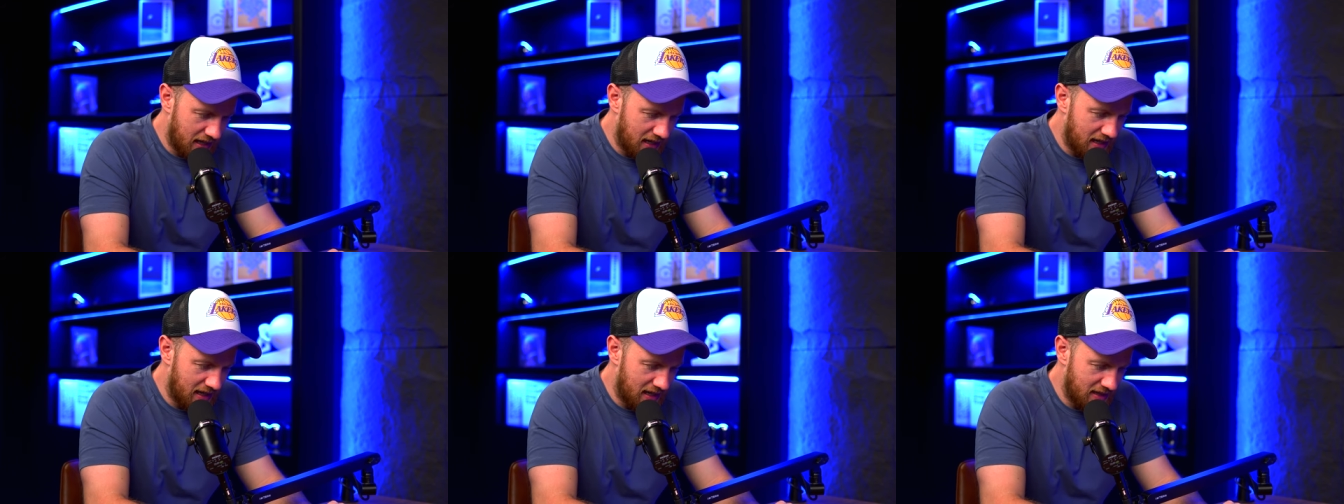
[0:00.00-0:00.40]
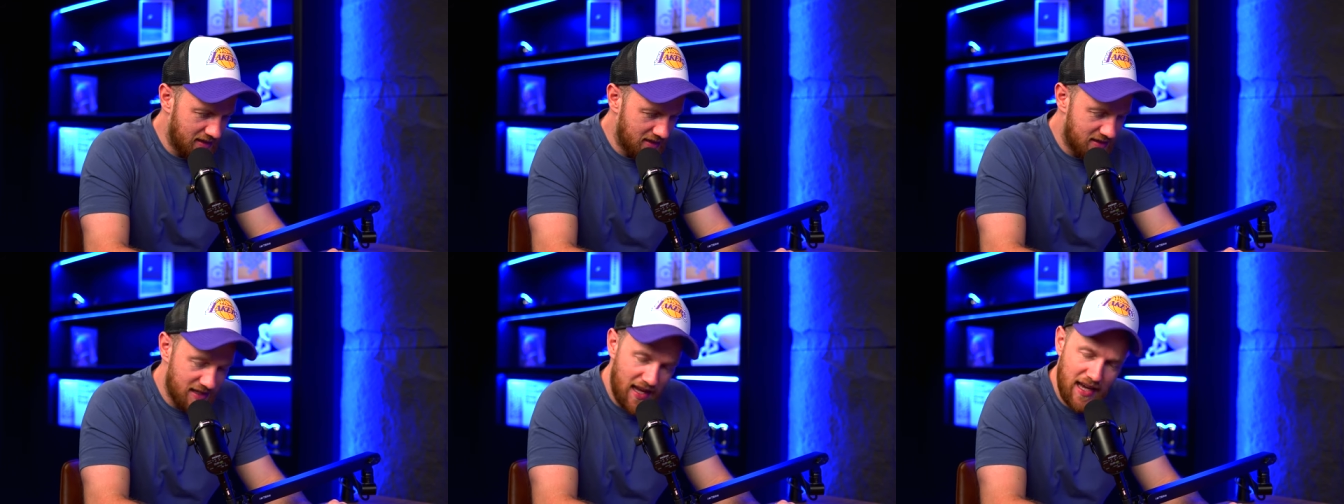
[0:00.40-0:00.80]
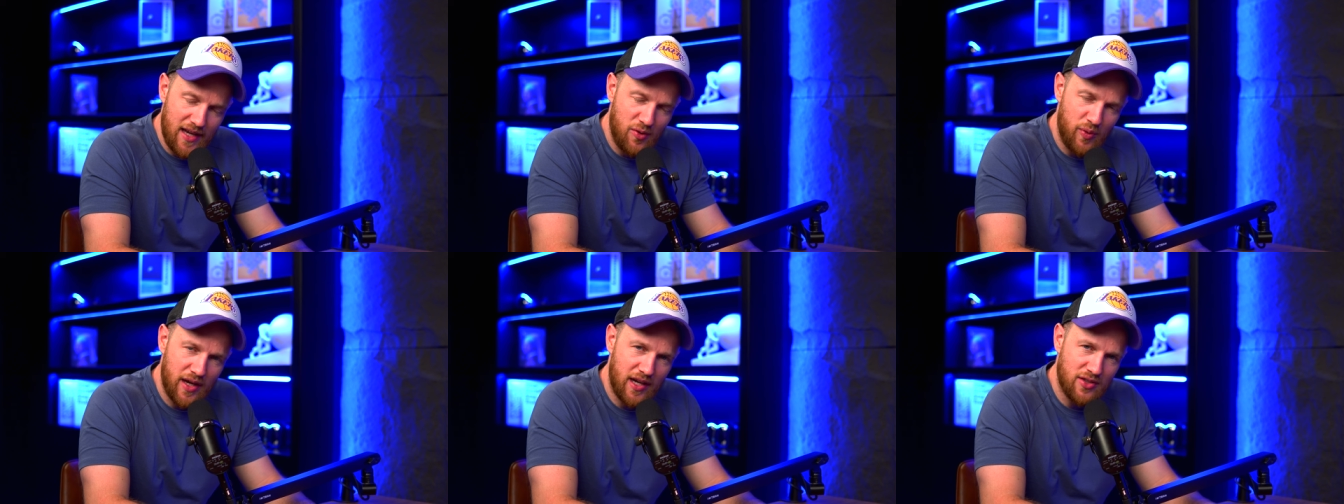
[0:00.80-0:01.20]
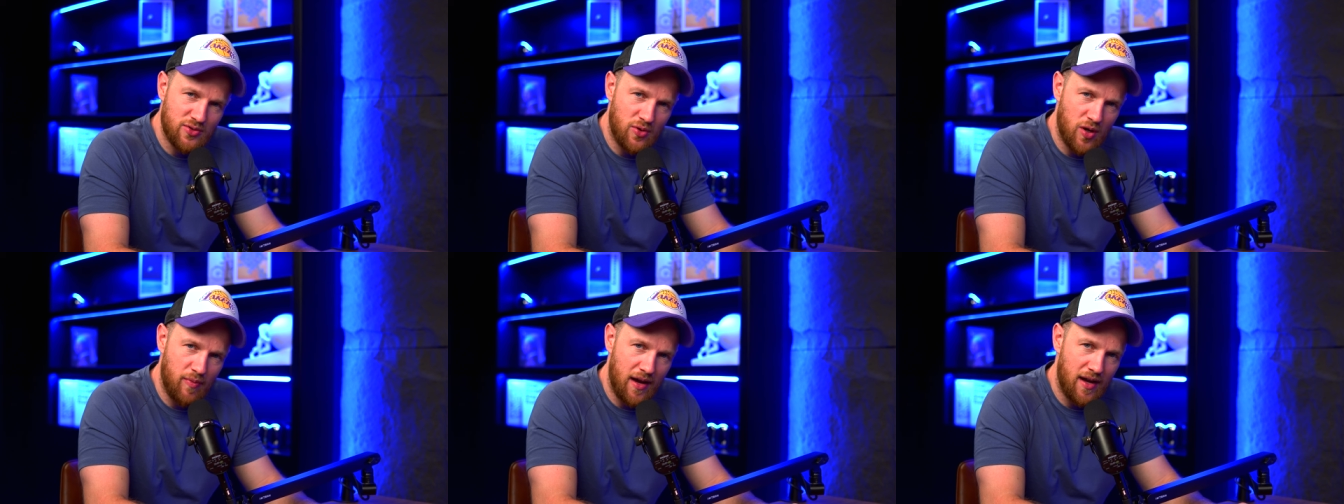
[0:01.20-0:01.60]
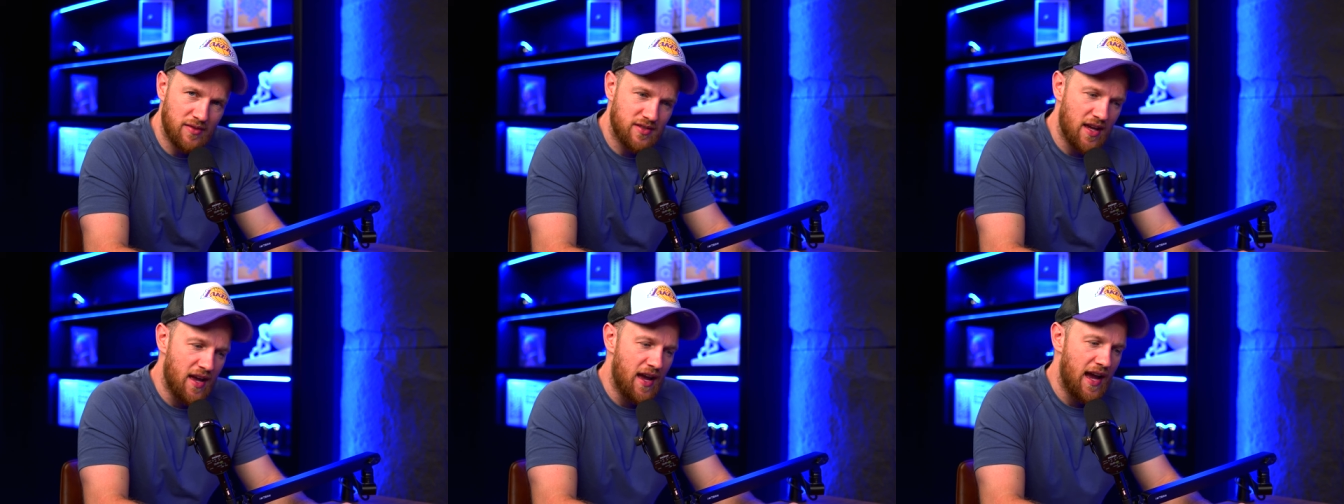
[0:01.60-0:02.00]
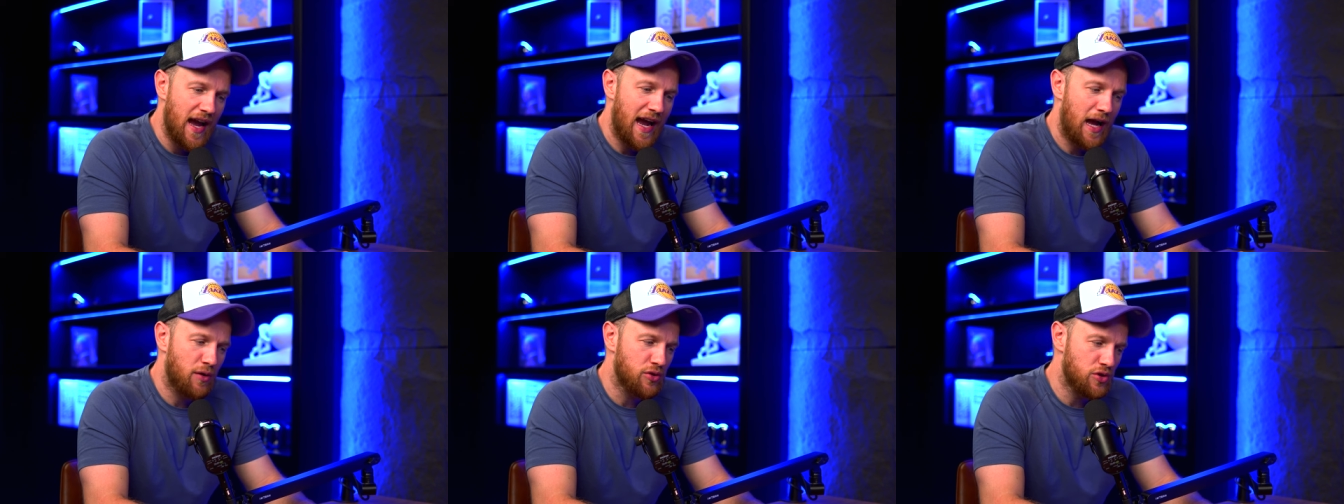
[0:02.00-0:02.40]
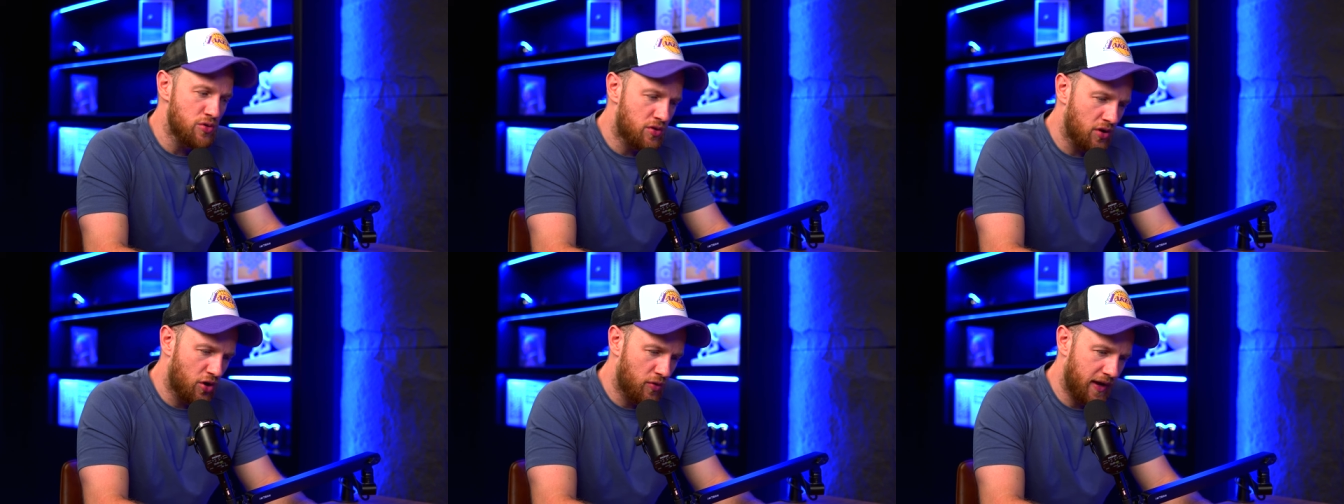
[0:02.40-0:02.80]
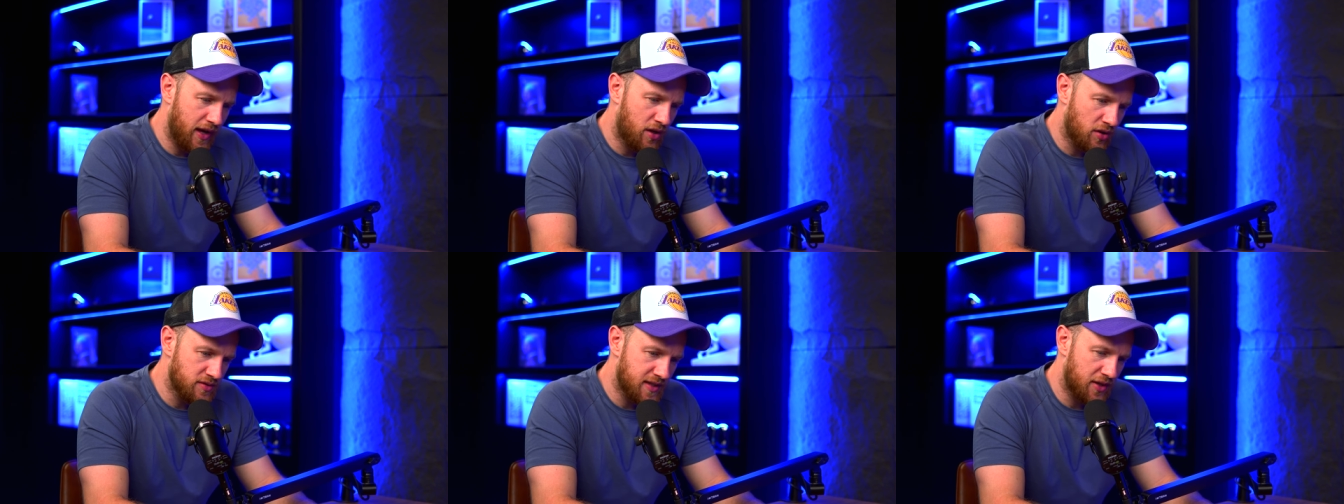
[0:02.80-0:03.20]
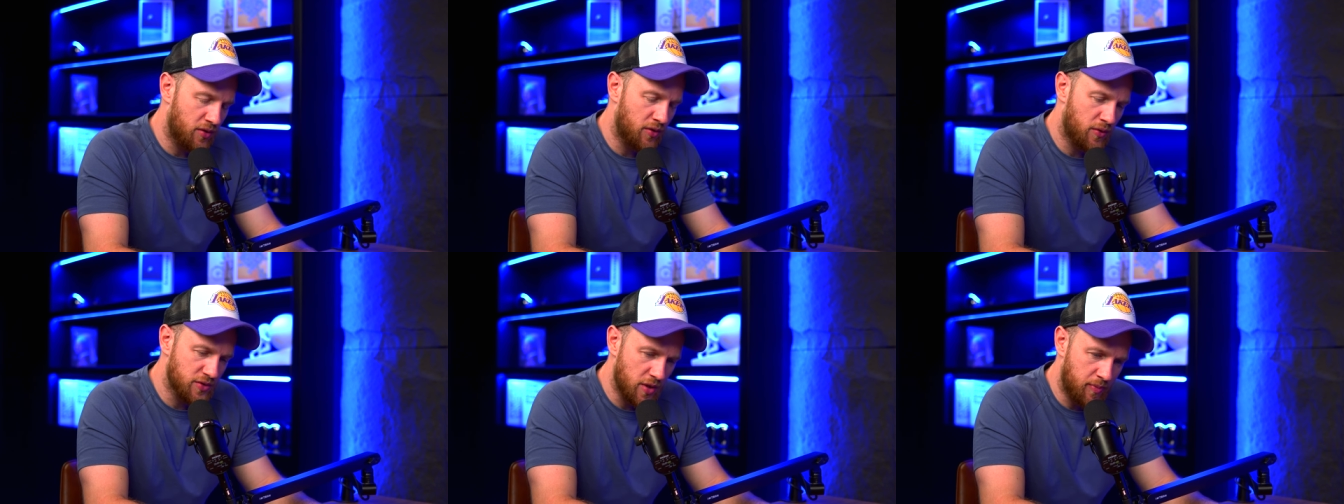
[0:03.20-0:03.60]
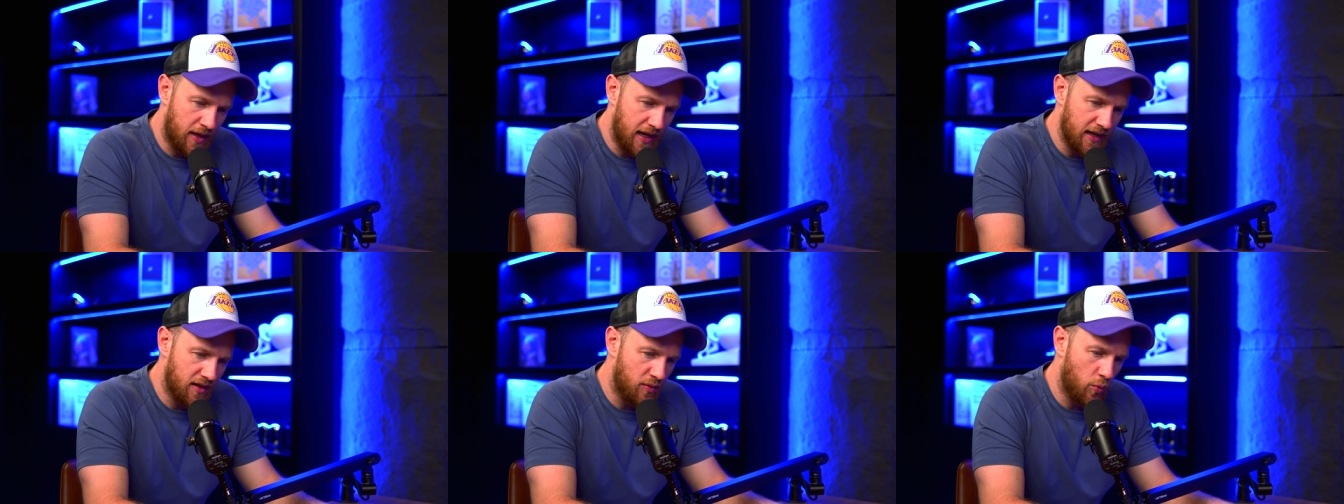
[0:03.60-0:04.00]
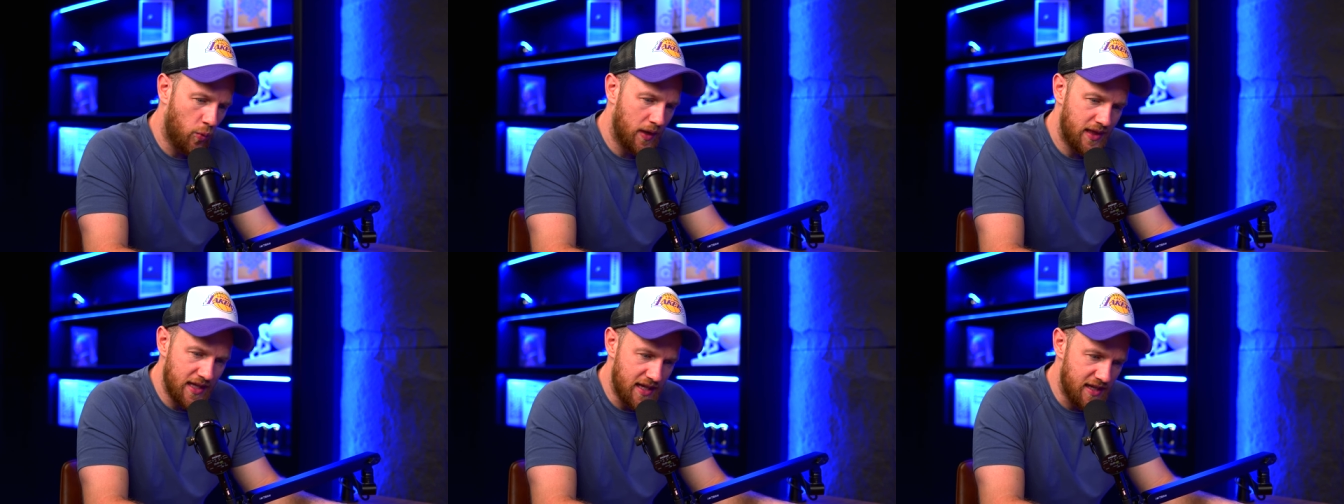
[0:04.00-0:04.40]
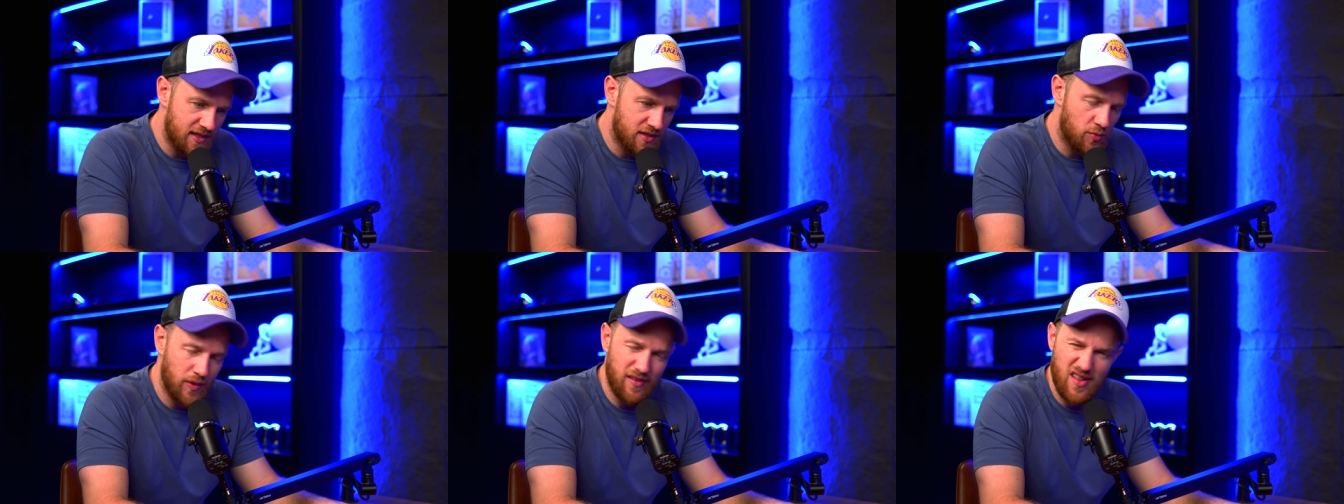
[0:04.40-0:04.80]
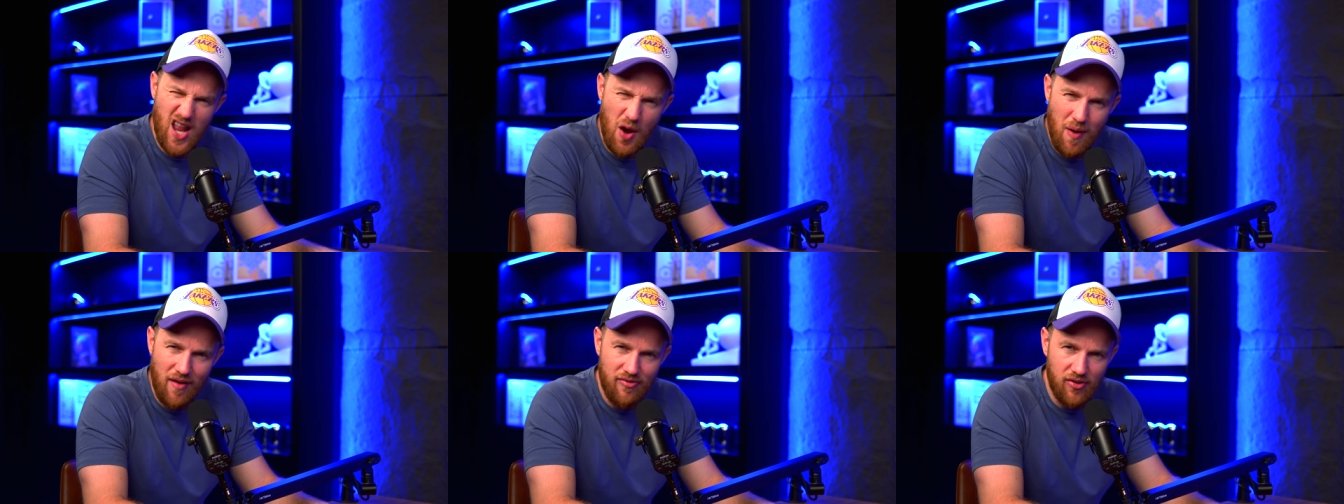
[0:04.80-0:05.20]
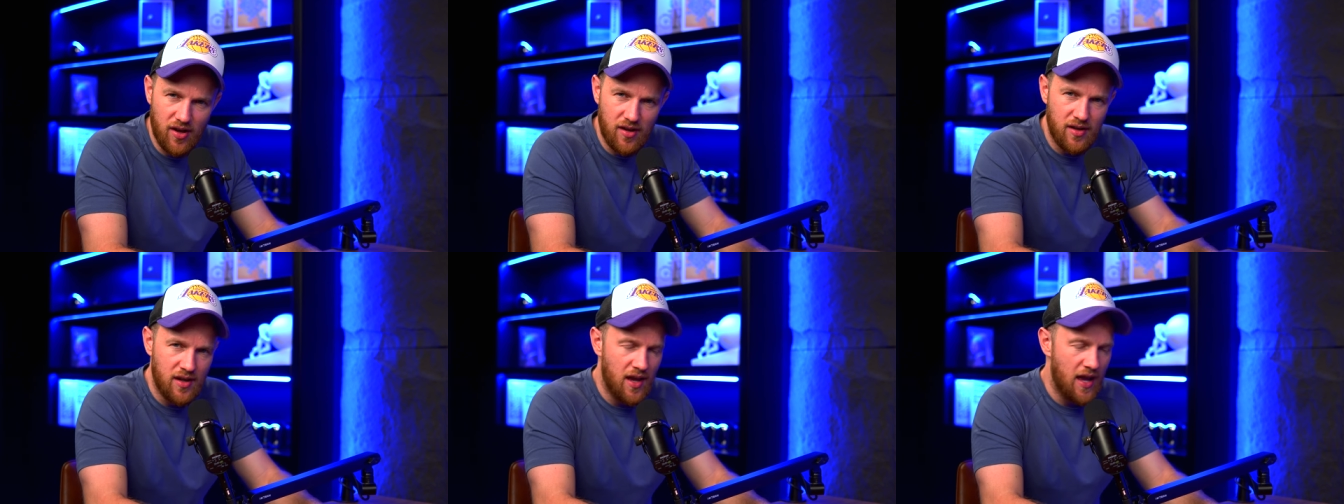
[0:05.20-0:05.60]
And today we're going to talk about how you can create content on autopilot with ease, with no effort,